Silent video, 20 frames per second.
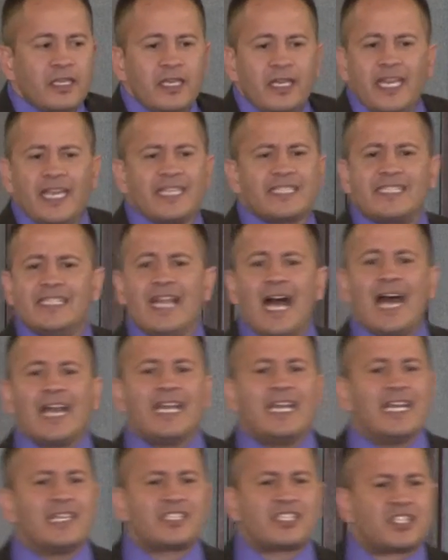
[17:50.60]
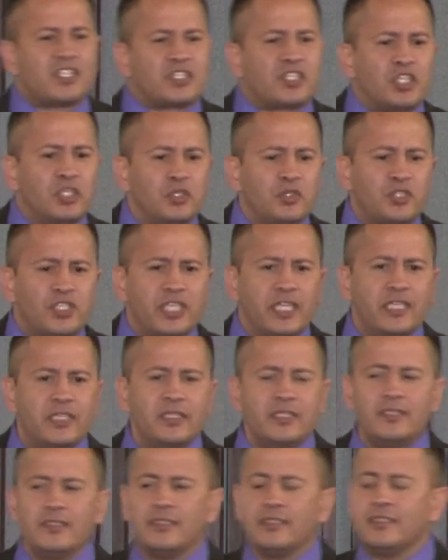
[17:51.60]
He is not an
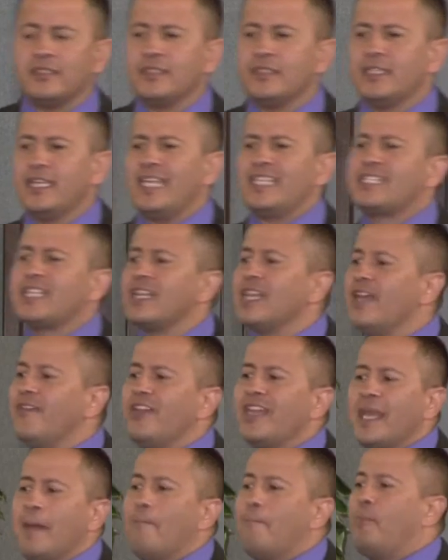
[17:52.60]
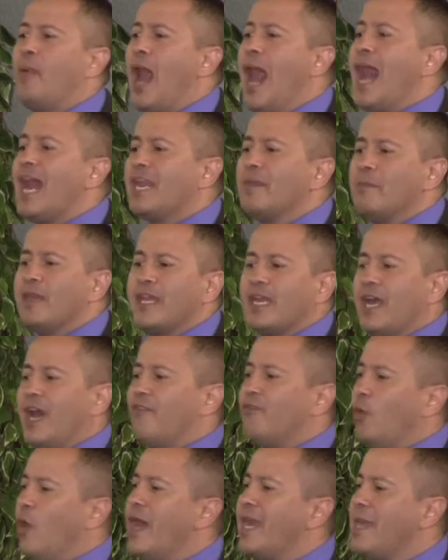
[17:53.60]
institution. He's the living embodiment
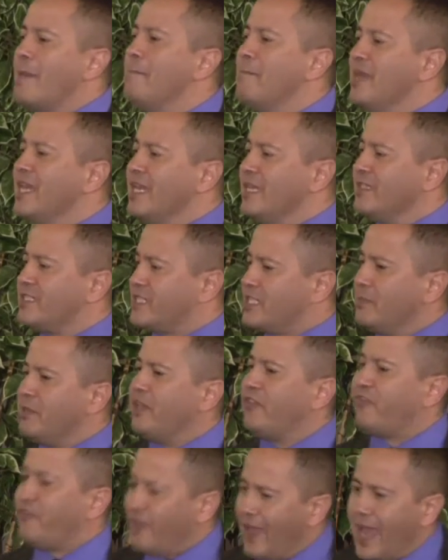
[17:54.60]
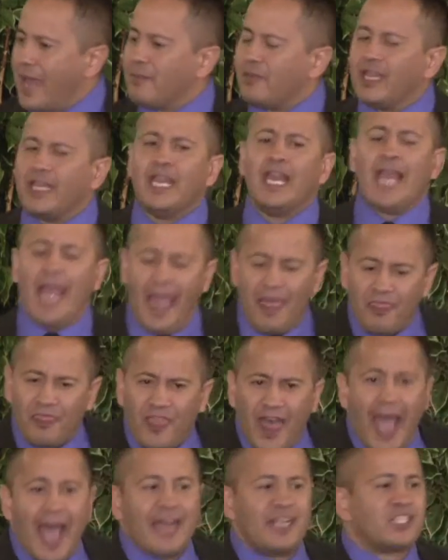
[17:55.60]
of what it means to be family, and
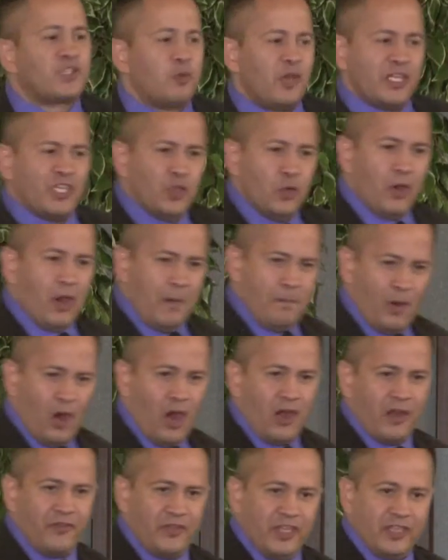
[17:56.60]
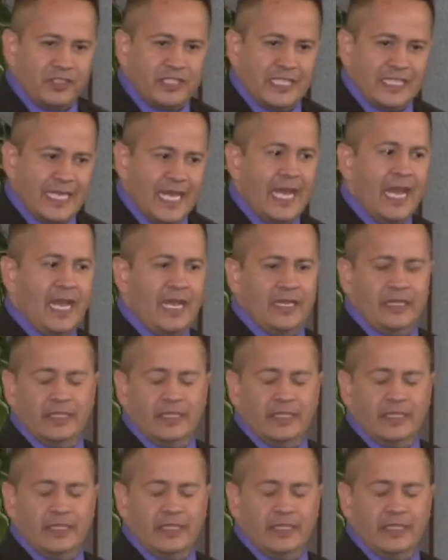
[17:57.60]
that is what you are a part of here today.